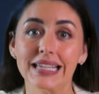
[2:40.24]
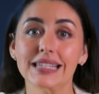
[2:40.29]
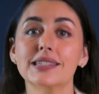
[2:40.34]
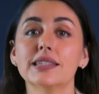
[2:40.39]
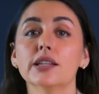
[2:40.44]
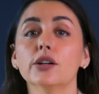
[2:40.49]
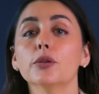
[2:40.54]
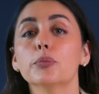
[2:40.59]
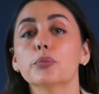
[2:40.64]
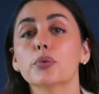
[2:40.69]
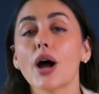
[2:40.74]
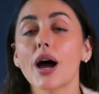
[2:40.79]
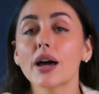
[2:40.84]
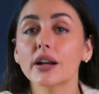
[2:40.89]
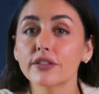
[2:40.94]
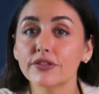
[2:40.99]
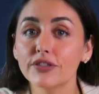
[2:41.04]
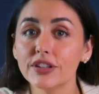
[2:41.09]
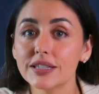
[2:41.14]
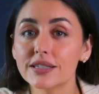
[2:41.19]
Still,
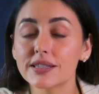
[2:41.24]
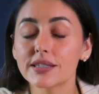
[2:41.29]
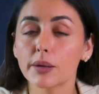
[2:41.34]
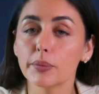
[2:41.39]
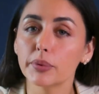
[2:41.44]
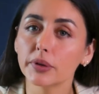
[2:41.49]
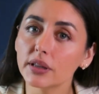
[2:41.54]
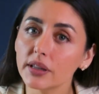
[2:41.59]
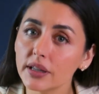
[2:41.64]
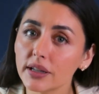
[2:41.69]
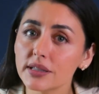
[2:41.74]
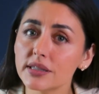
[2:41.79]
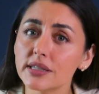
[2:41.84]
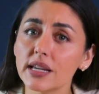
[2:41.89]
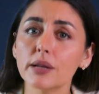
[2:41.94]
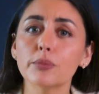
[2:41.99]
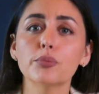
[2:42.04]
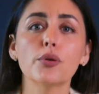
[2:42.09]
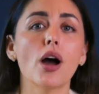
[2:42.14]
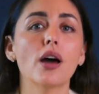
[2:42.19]
product feeds typically
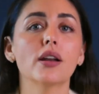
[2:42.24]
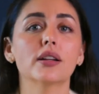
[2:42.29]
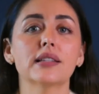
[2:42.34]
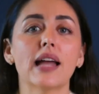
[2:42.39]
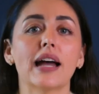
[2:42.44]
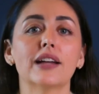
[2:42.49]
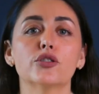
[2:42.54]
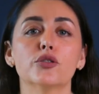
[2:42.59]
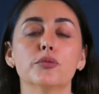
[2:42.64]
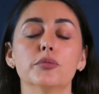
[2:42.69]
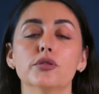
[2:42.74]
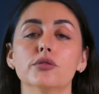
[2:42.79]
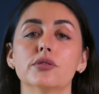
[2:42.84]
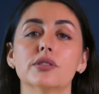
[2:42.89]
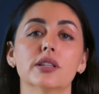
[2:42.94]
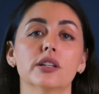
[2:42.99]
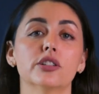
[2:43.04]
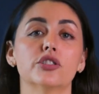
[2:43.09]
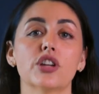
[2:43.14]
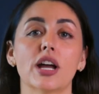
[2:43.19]
contain product
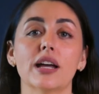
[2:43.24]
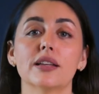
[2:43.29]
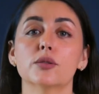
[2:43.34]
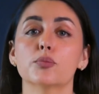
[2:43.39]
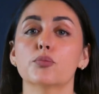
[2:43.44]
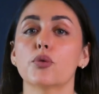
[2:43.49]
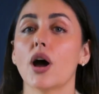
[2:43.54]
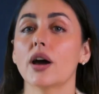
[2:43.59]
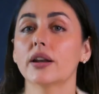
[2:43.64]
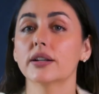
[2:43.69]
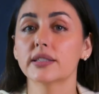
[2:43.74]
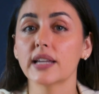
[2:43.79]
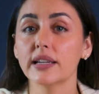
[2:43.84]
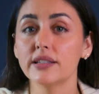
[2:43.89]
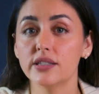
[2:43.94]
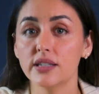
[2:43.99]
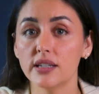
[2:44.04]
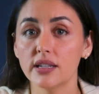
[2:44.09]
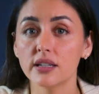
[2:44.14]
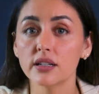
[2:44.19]
attributes such as product
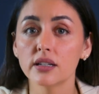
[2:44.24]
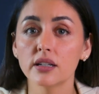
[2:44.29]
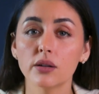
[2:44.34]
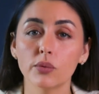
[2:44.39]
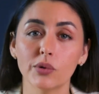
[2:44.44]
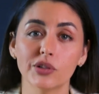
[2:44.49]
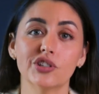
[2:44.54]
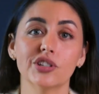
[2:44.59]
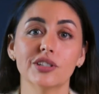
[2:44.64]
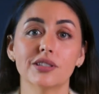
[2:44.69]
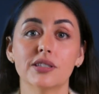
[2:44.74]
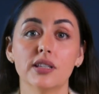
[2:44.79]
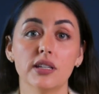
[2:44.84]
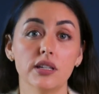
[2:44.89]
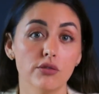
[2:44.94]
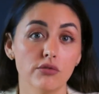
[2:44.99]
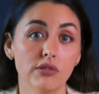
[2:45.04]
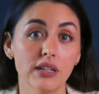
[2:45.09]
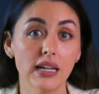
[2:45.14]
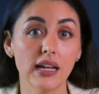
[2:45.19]
ID, which is the
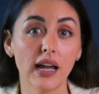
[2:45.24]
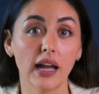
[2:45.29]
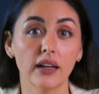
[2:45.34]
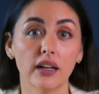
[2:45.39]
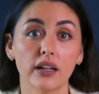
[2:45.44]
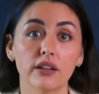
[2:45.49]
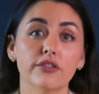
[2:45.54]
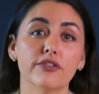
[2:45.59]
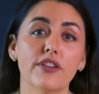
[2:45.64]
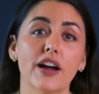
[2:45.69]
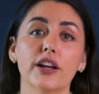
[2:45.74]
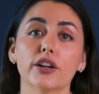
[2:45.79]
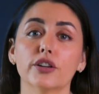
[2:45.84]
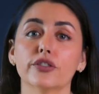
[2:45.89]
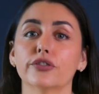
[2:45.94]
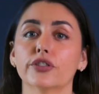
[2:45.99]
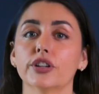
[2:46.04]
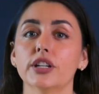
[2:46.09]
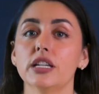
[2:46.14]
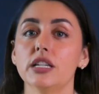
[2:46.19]
unique identifier
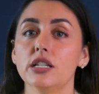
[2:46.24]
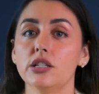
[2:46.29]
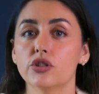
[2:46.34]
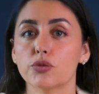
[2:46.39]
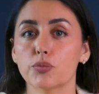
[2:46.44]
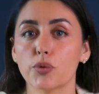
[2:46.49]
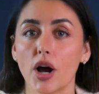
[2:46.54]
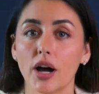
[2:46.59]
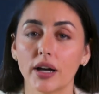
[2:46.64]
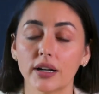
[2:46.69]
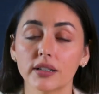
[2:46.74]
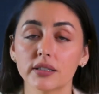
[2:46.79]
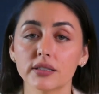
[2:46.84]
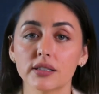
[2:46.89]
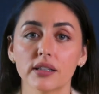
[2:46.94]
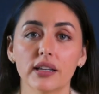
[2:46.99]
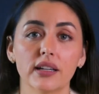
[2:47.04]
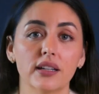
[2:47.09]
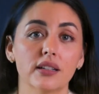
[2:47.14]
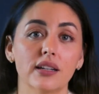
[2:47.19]
for each
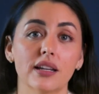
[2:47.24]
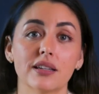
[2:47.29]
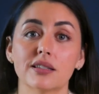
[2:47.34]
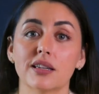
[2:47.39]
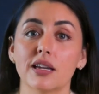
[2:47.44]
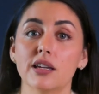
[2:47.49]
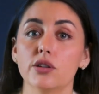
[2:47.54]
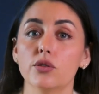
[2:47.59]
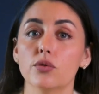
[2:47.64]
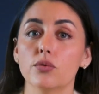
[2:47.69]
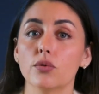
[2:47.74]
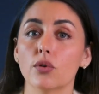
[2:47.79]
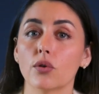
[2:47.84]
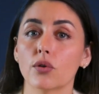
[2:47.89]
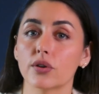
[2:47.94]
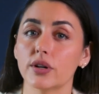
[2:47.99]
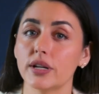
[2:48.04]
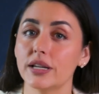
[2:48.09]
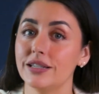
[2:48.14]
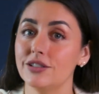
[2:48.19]
product, like an SKU
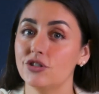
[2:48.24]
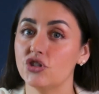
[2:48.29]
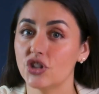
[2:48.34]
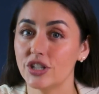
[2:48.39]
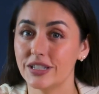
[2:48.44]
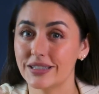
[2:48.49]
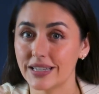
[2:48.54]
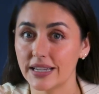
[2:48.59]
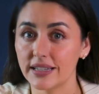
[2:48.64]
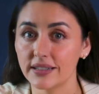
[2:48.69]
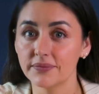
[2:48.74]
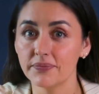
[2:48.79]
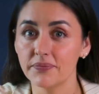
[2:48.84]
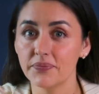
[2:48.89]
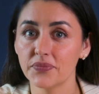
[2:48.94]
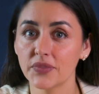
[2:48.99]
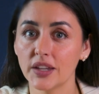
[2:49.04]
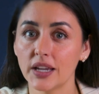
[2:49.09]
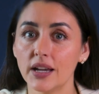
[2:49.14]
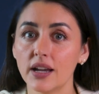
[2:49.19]
or a GTIN,
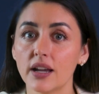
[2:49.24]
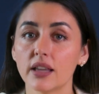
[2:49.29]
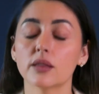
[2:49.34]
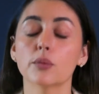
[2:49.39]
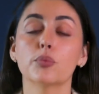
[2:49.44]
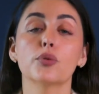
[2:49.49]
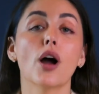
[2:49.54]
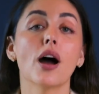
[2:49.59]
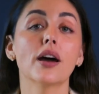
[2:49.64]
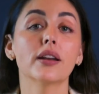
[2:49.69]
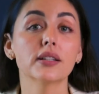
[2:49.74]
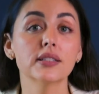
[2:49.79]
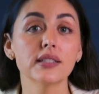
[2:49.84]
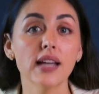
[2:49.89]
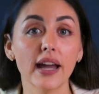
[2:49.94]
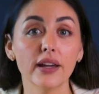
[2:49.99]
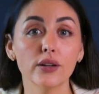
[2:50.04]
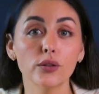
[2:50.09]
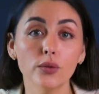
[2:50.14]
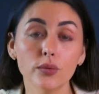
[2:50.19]
the product
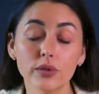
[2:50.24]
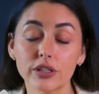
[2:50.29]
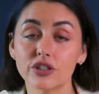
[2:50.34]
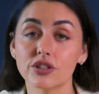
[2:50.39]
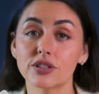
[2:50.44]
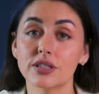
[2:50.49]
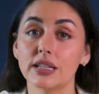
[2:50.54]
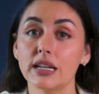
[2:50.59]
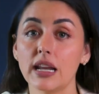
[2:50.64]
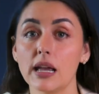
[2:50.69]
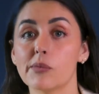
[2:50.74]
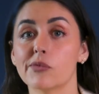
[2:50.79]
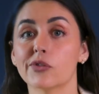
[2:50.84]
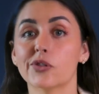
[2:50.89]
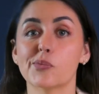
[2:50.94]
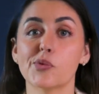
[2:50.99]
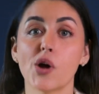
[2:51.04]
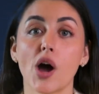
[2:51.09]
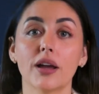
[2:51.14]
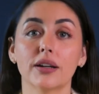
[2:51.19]
title, which is the name of
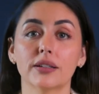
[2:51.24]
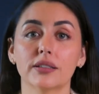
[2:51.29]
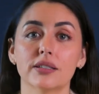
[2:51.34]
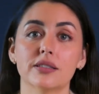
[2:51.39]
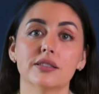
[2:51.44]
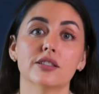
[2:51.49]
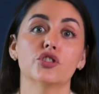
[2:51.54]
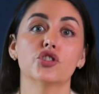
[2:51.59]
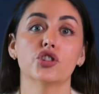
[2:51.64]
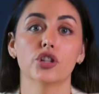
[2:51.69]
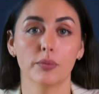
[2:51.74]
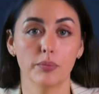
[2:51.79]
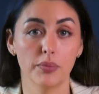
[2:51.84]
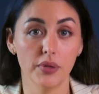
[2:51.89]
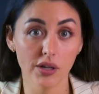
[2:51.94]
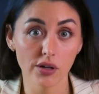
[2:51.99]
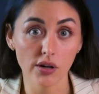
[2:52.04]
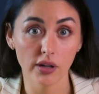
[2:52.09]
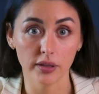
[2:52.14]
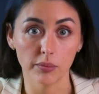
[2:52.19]
the product as it should
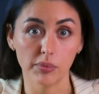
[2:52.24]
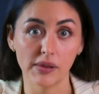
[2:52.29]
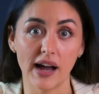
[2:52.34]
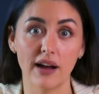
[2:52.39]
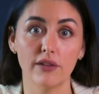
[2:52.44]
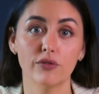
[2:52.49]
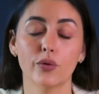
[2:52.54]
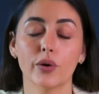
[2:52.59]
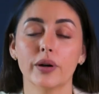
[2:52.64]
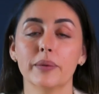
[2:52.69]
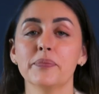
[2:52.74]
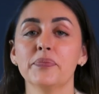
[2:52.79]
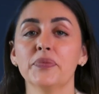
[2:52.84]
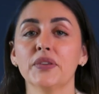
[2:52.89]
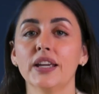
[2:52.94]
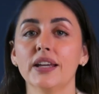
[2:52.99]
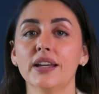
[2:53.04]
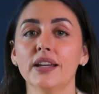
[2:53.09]
appear on the platform,